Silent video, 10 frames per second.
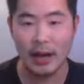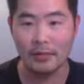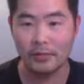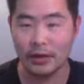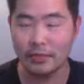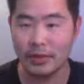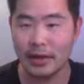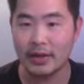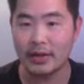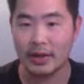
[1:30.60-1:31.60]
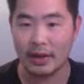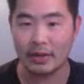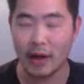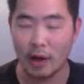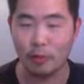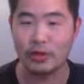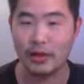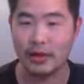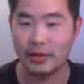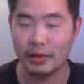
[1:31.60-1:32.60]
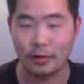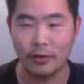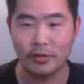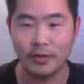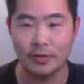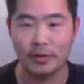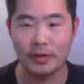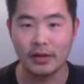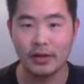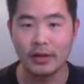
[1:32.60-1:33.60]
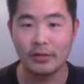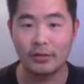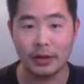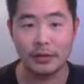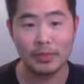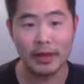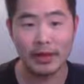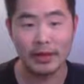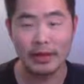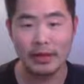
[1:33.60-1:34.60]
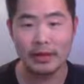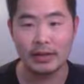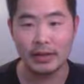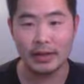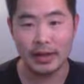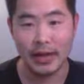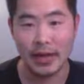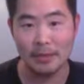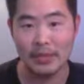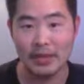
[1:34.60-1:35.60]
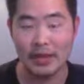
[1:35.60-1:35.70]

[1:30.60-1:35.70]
free to play. I always try to encourage people to free to play in the game.